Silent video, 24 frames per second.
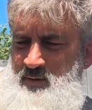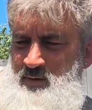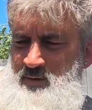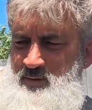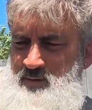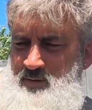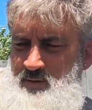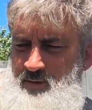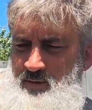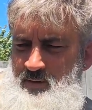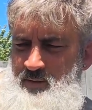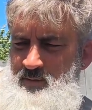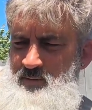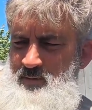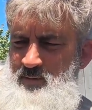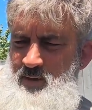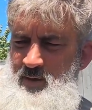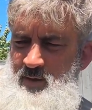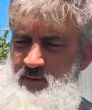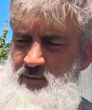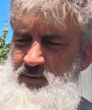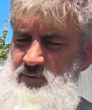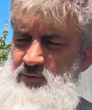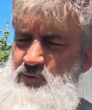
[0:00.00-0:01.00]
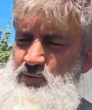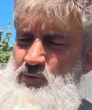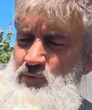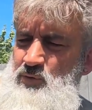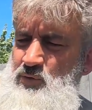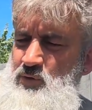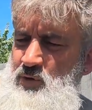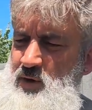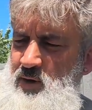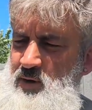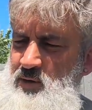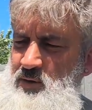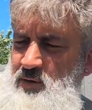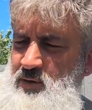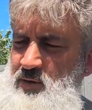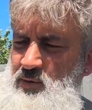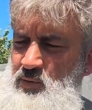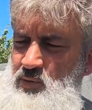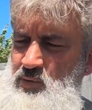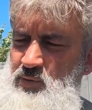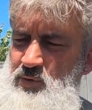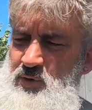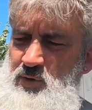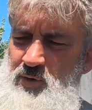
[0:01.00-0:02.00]
So that looks all
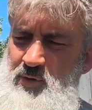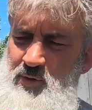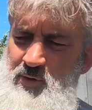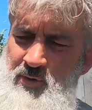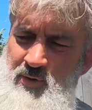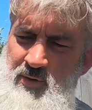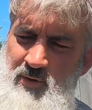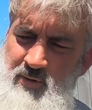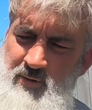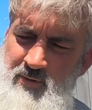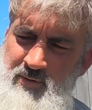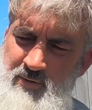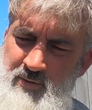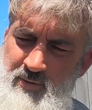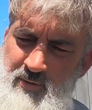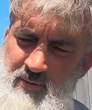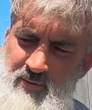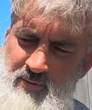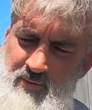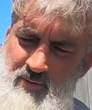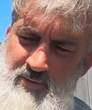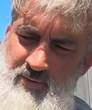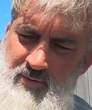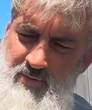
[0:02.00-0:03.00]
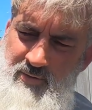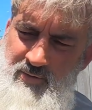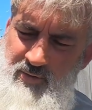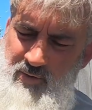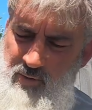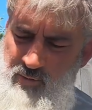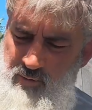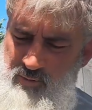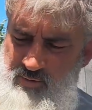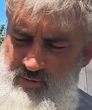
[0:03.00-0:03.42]
good. So it's So